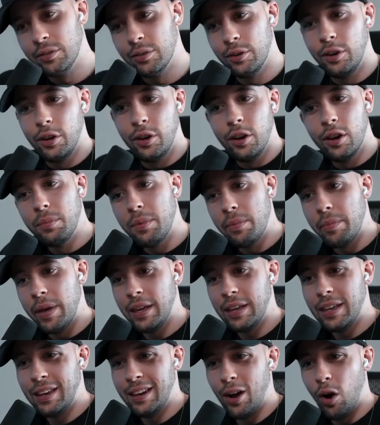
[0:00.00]
So you're going to be
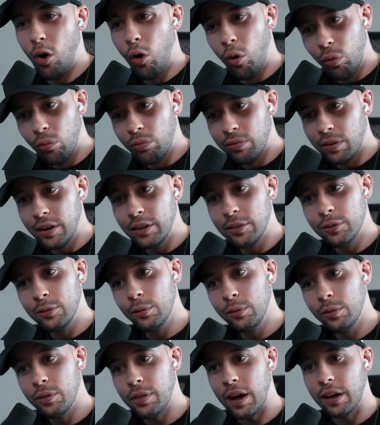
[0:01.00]
making over
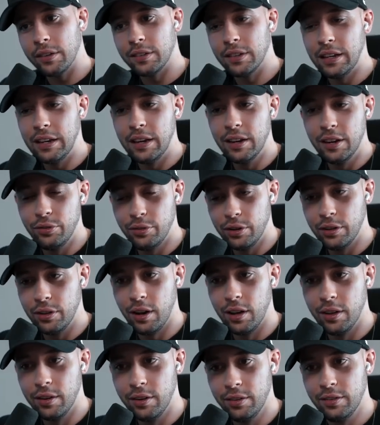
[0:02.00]

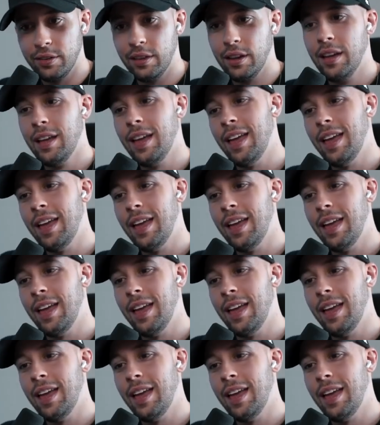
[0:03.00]
$2,800